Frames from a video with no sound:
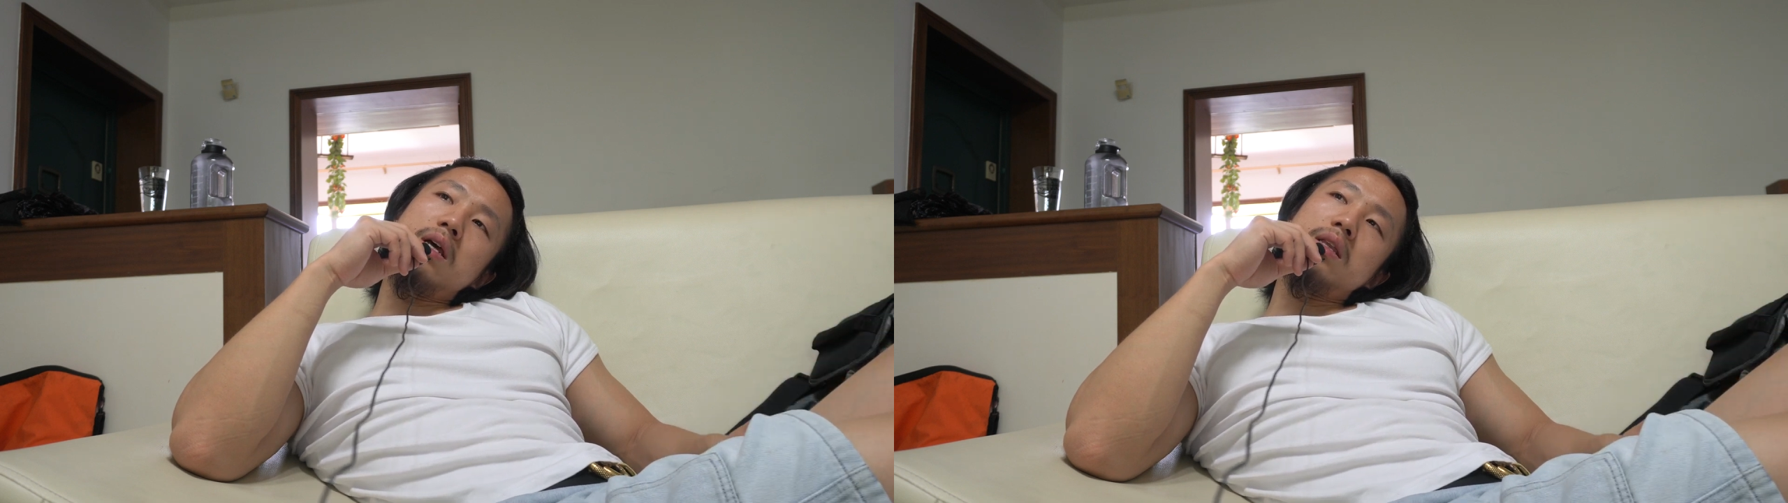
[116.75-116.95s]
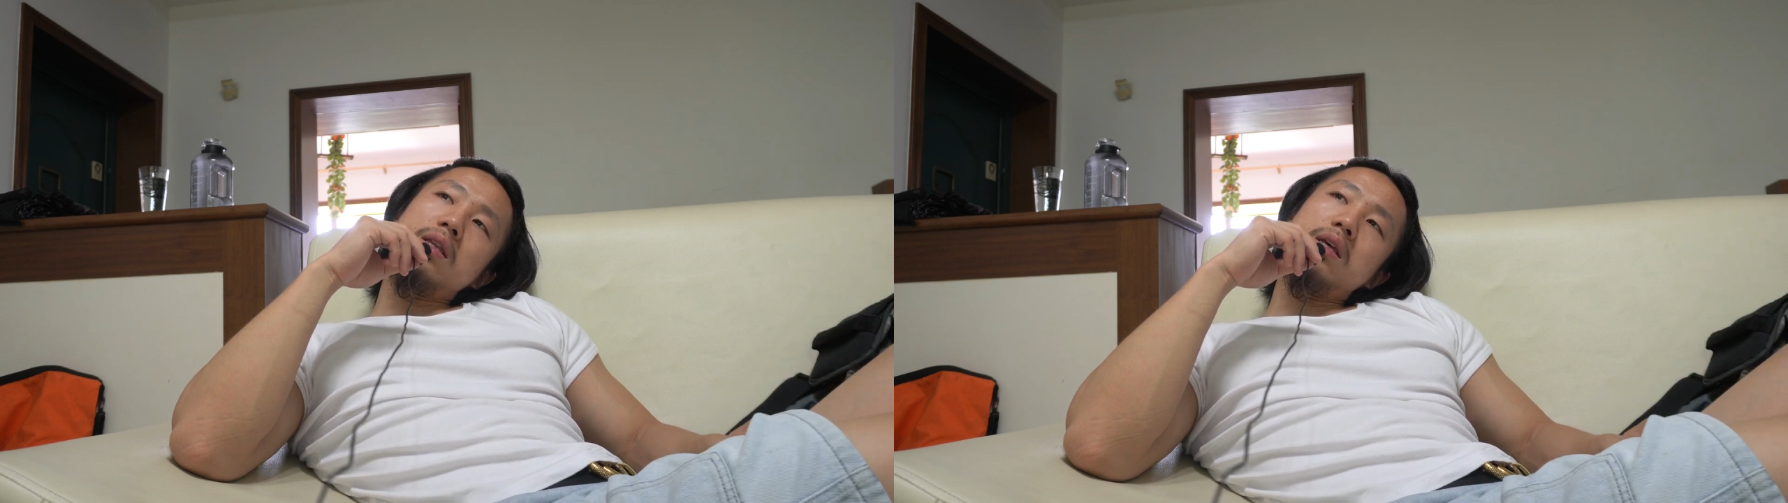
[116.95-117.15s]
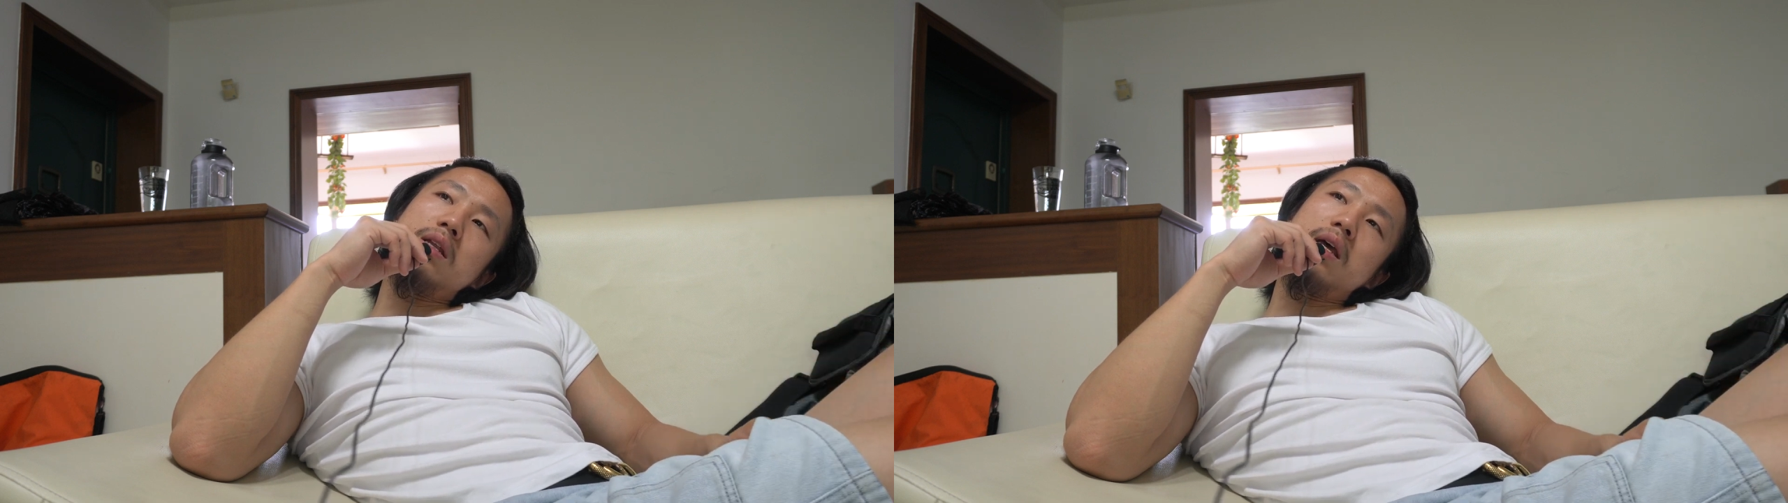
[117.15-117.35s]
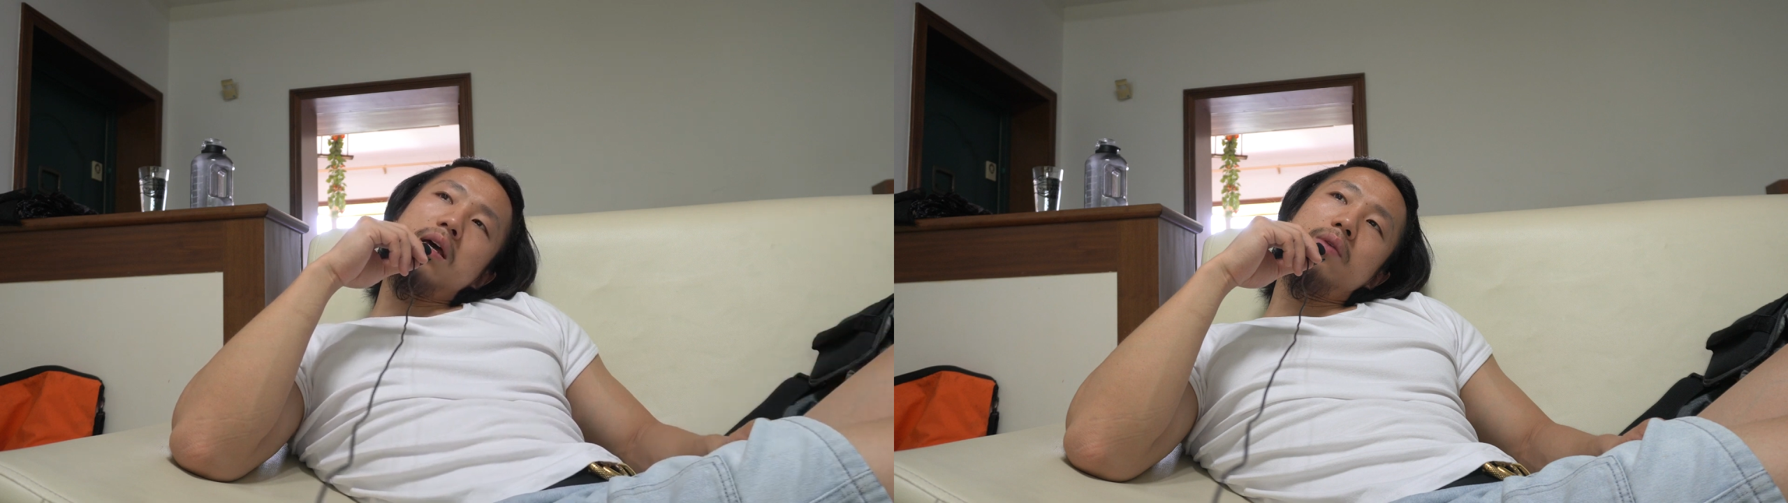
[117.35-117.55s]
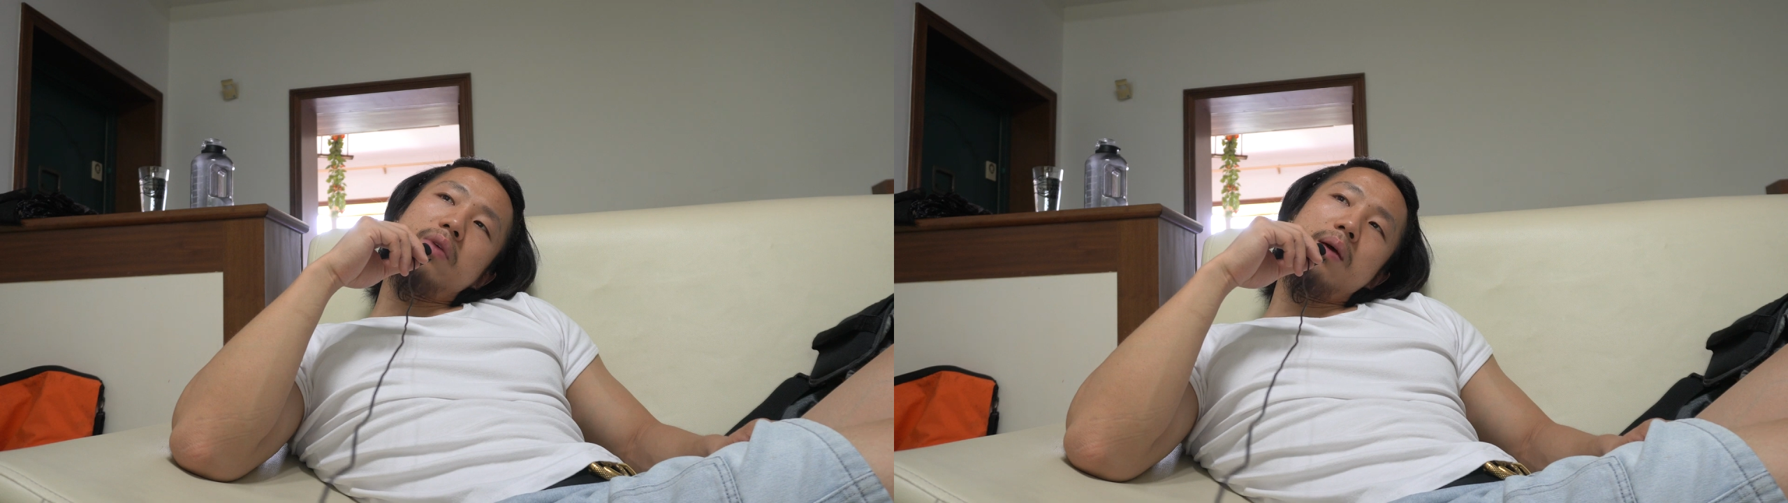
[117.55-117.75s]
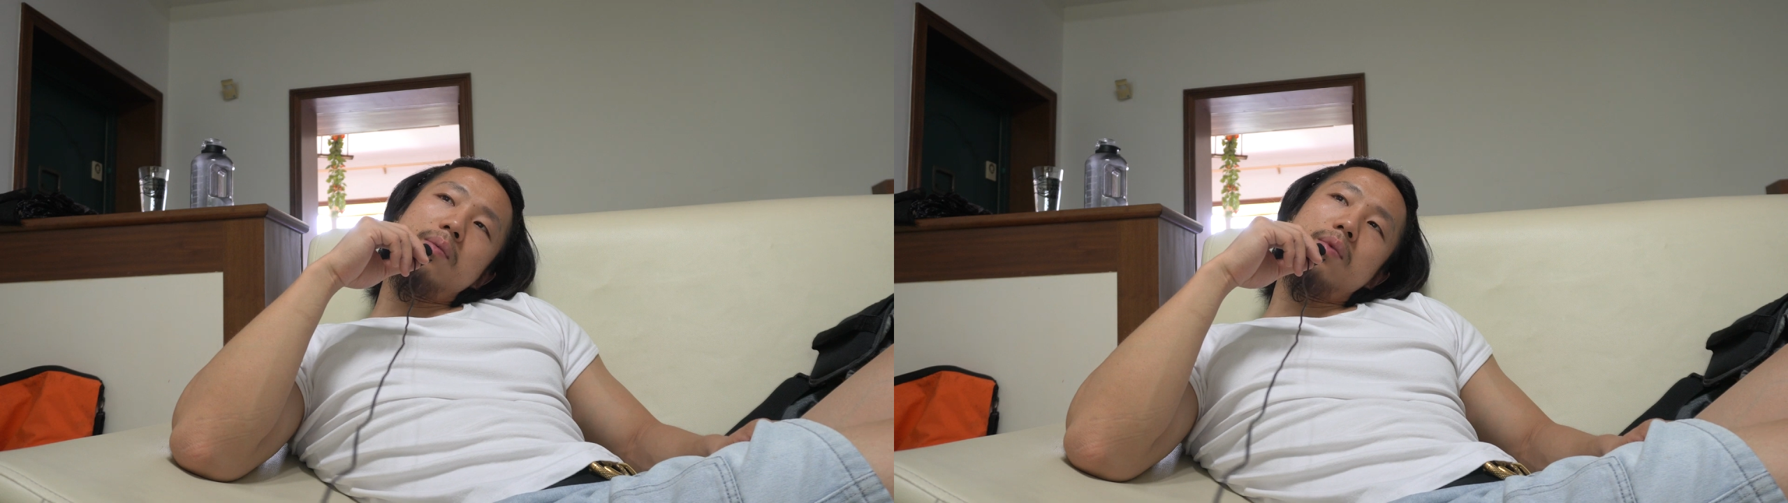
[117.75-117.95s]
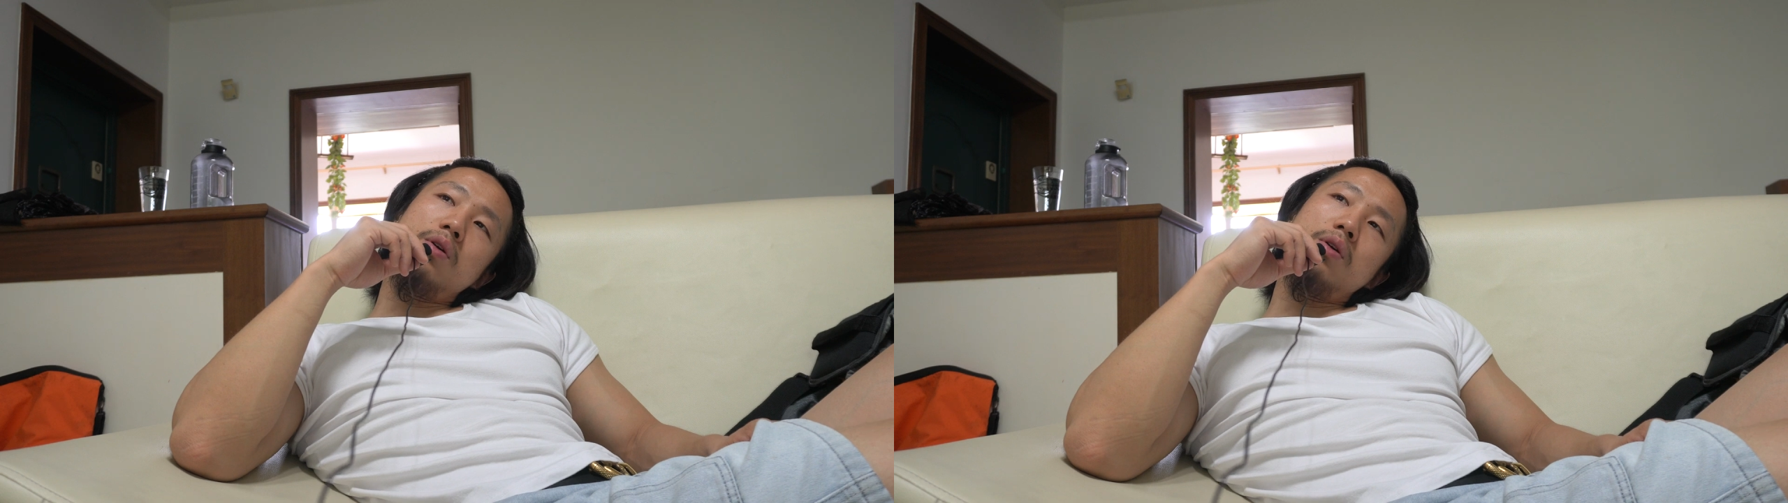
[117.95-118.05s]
and then I ran